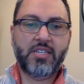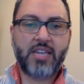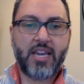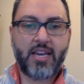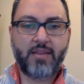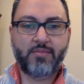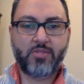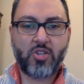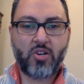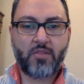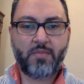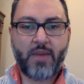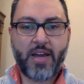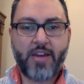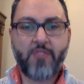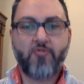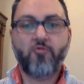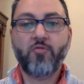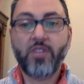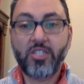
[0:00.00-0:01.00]
games on my
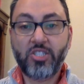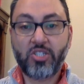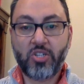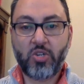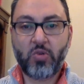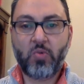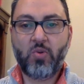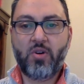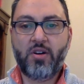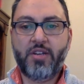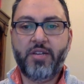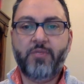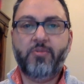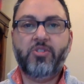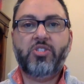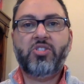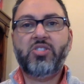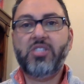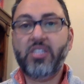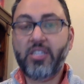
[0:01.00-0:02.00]
original one, it
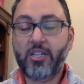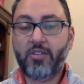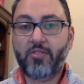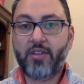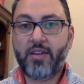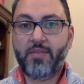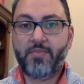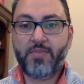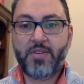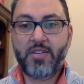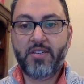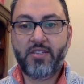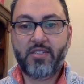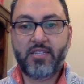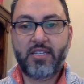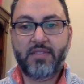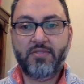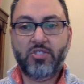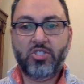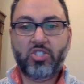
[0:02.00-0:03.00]
was still a great piece
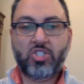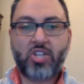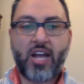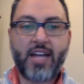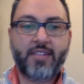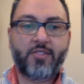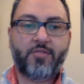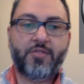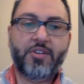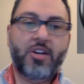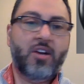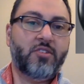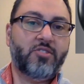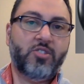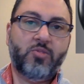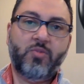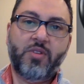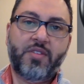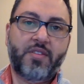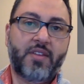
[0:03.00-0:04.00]
and even shot
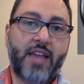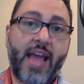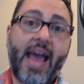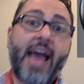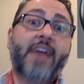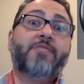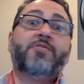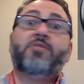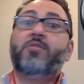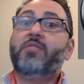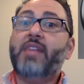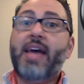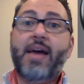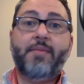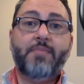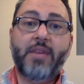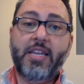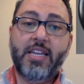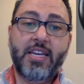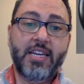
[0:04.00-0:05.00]
300 with it after
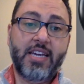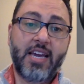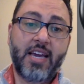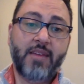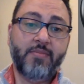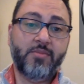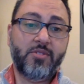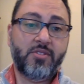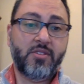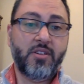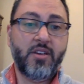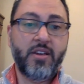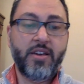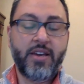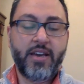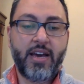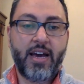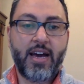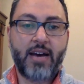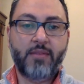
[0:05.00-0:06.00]
that many games.
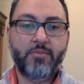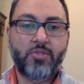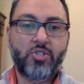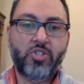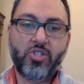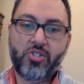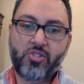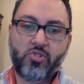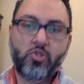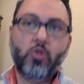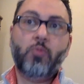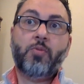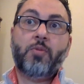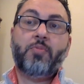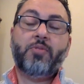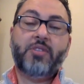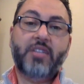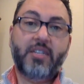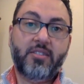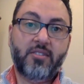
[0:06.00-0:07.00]
Just super
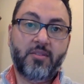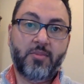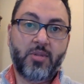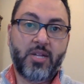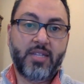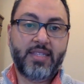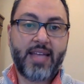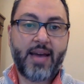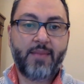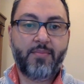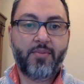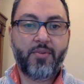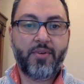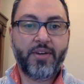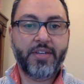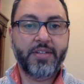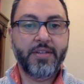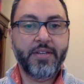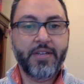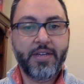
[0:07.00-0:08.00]
predictable at that
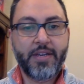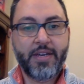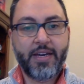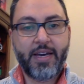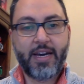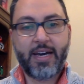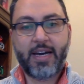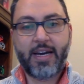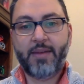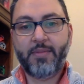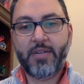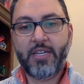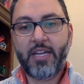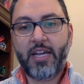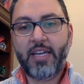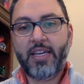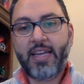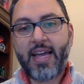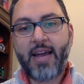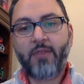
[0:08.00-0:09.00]
point.
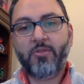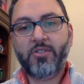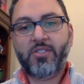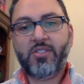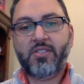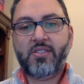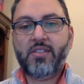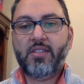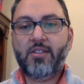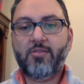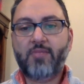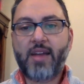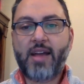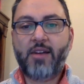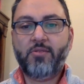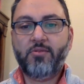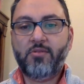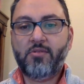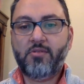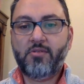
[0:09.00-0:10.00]
And now it's still
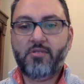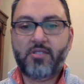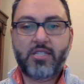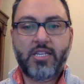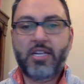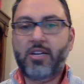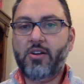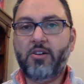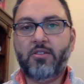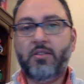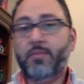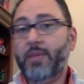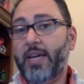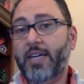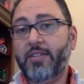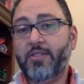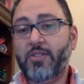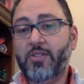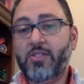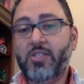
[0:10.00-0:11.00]
around, sitting on the
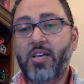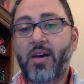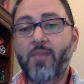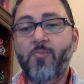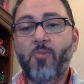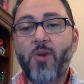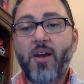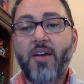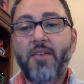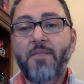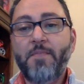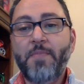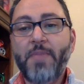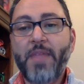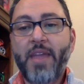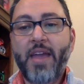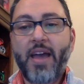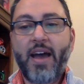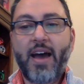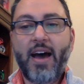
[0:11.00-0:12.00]
mantle somewhere,
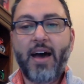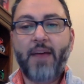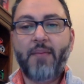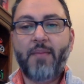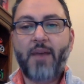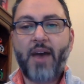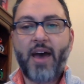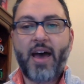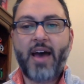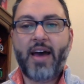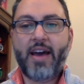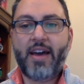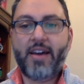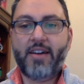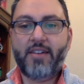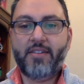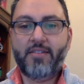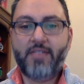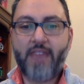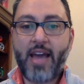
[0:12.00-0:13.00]

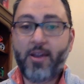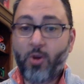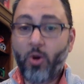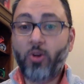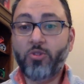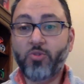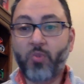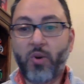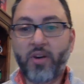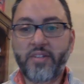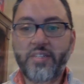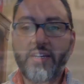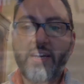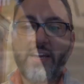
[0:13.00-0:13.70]
that old one.